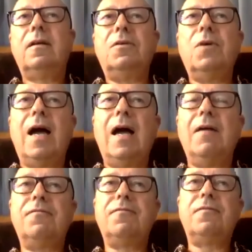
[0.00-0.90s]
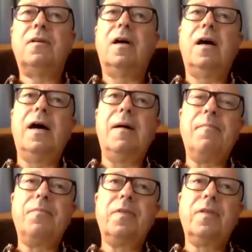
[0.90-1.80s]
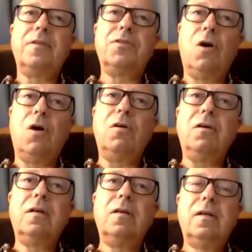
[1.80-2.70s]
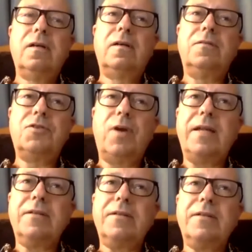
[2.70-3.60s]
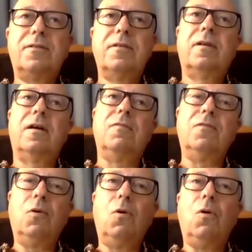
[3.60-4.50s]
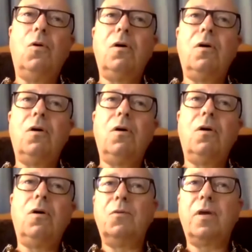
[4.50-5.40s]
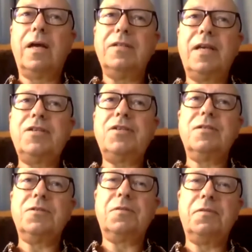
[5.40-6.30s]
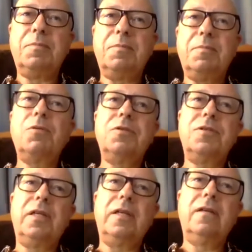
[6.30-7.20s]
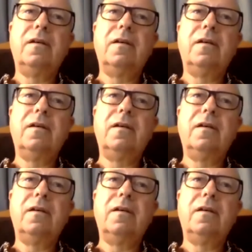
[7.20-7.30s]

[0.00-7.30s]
you have the strong constraints of law, of organizations, of the bureaucracy,